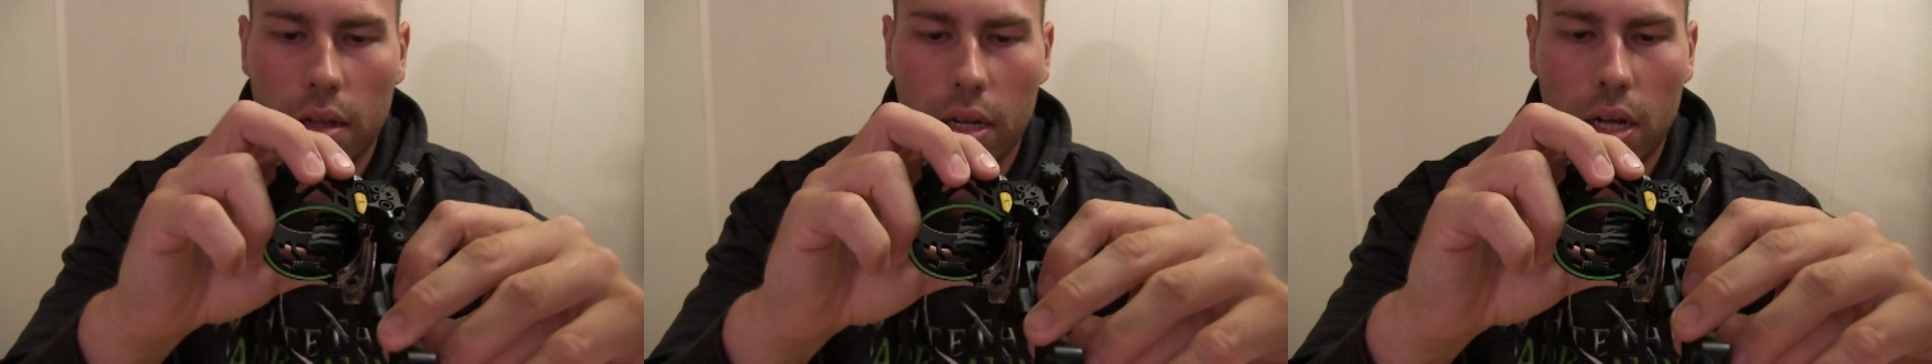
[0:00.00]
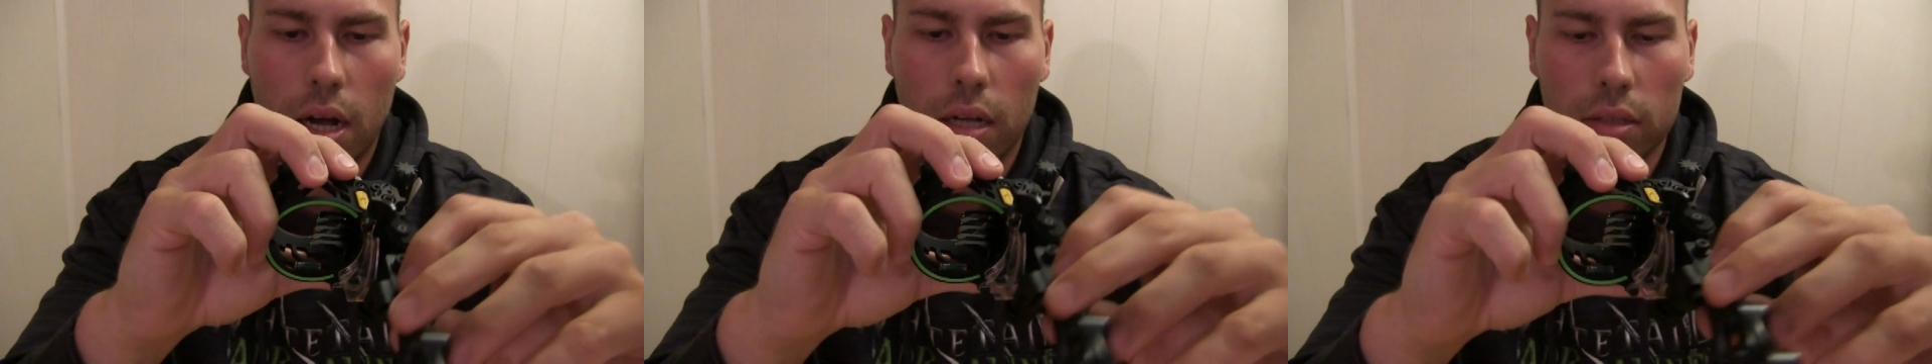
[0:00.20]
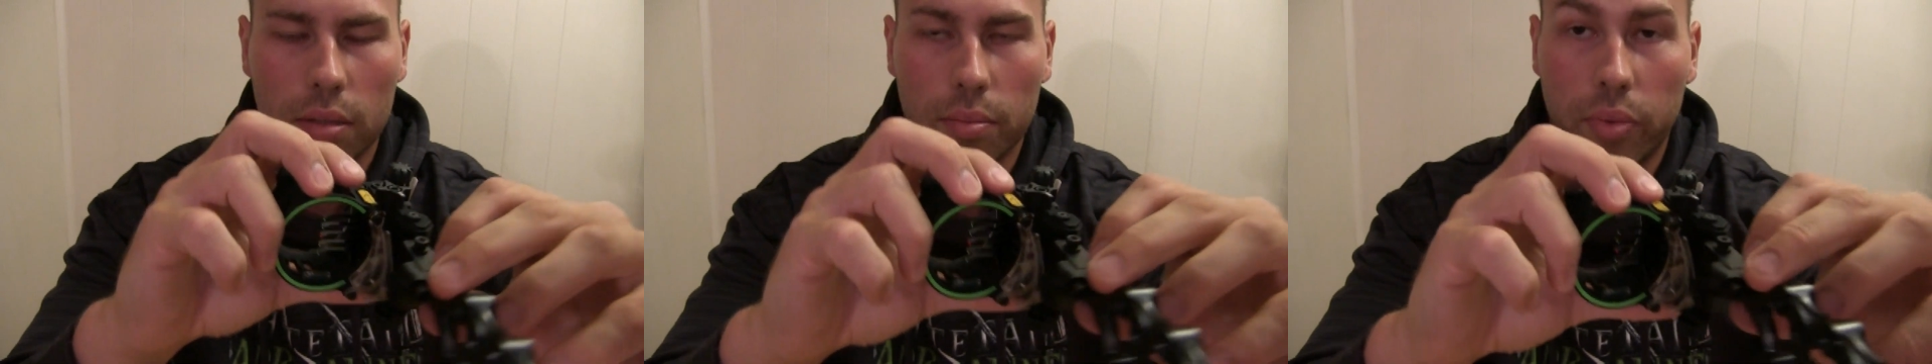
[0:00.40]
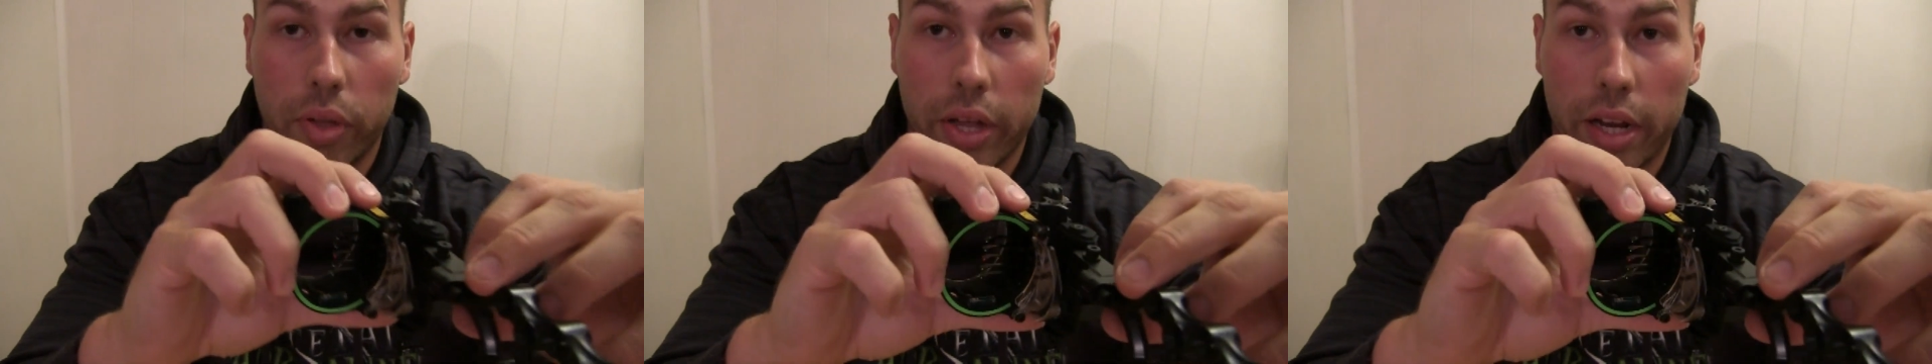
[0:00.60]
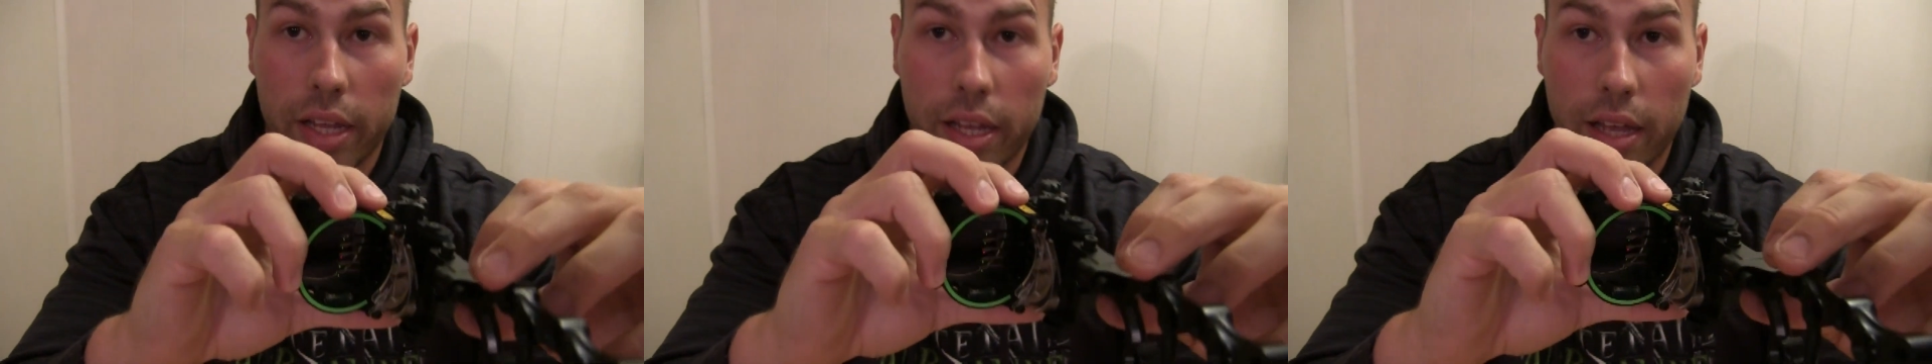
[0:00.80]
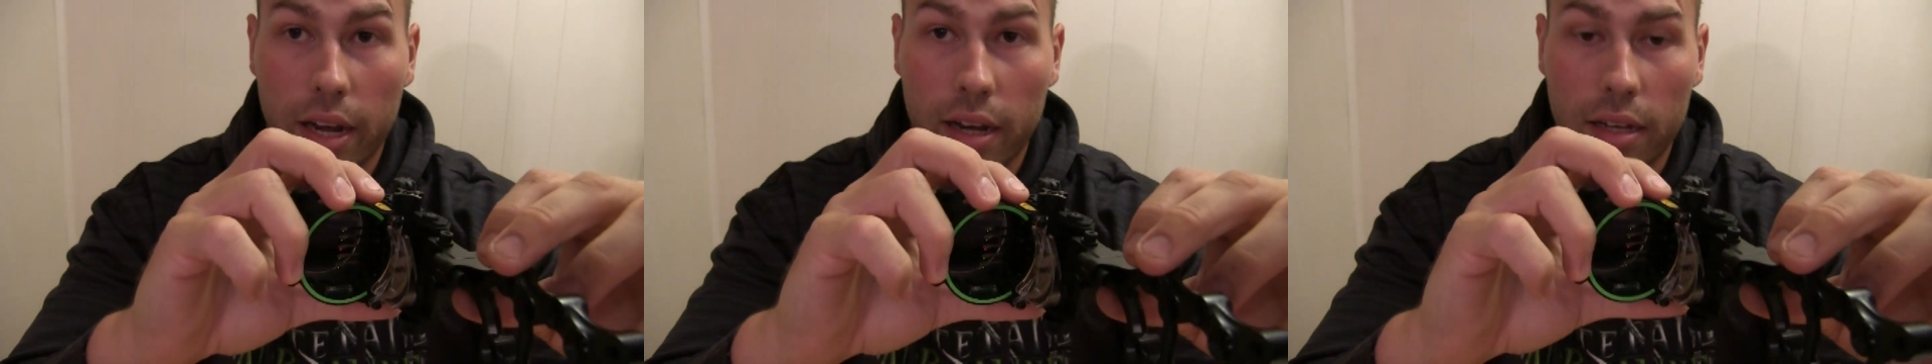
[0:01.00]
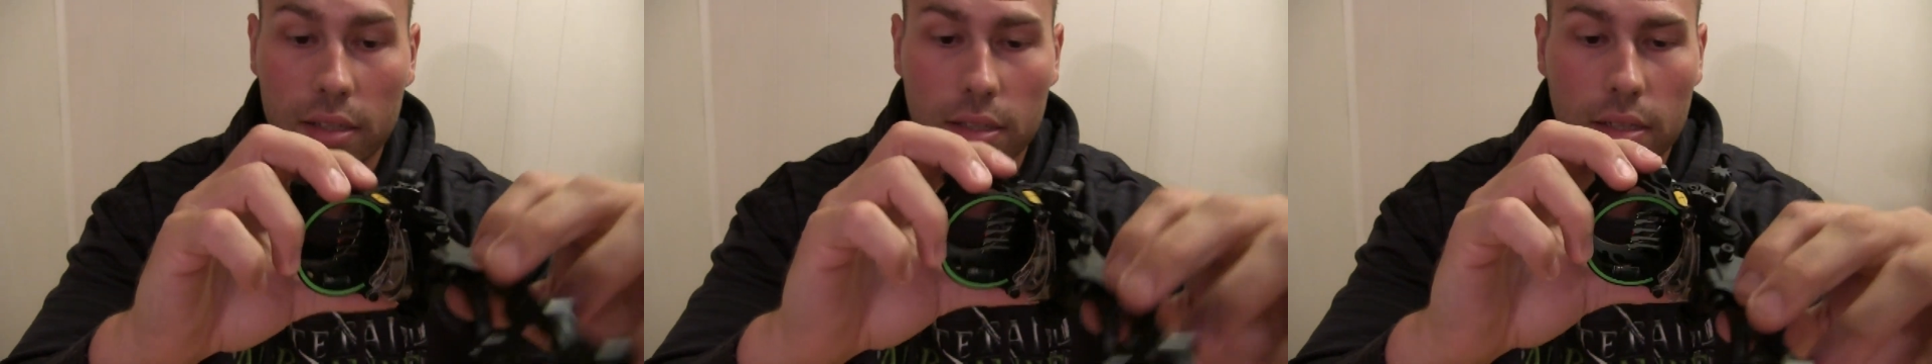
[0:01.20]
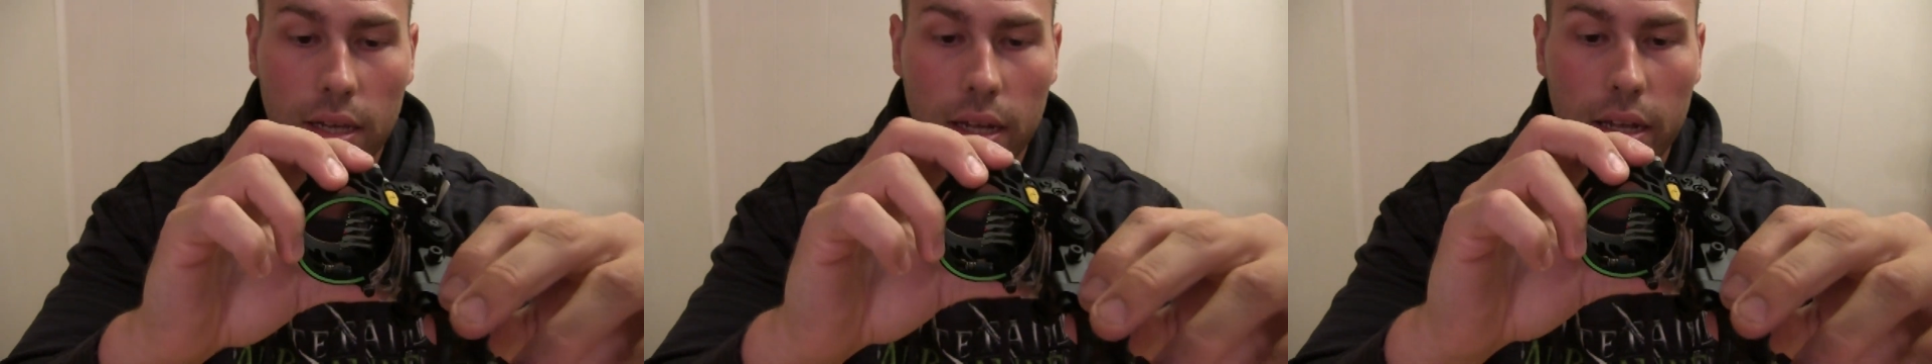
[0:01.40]
contemplating getting a
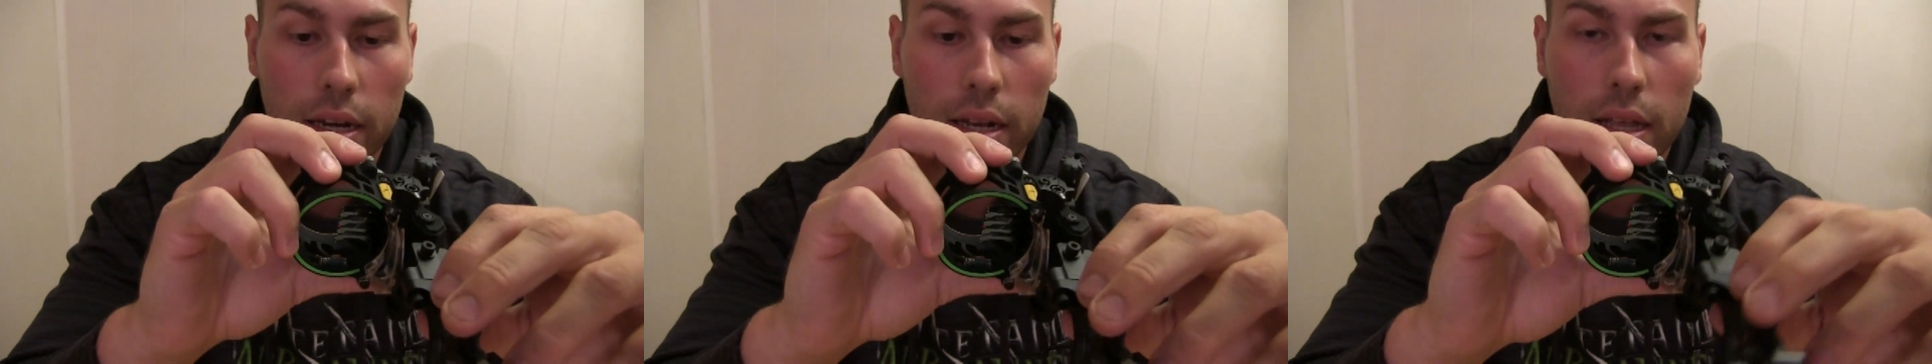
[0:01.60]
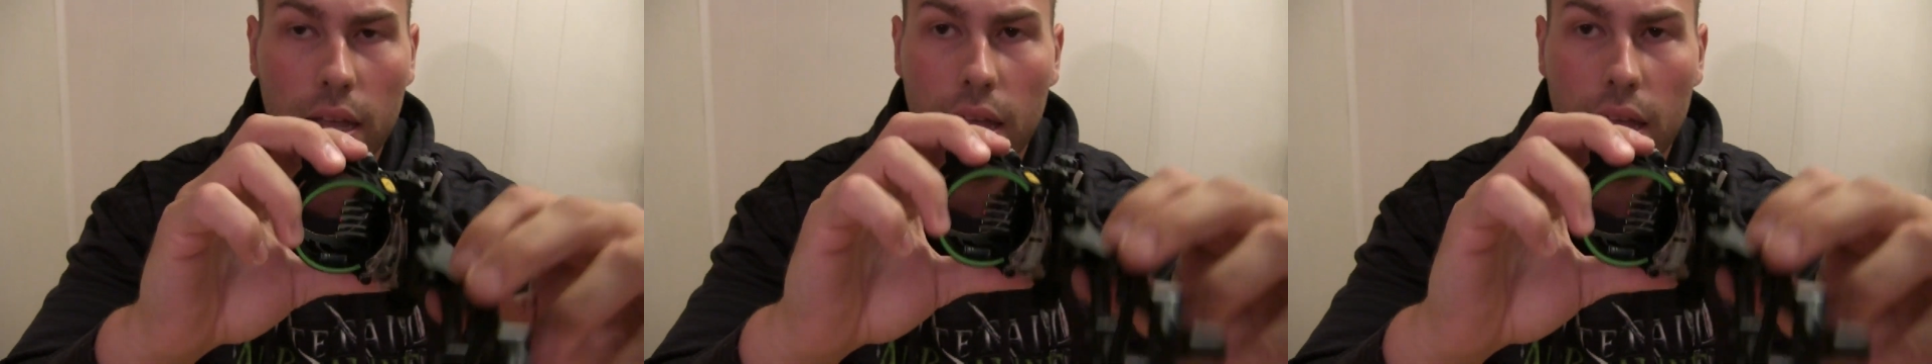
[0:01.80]
sight,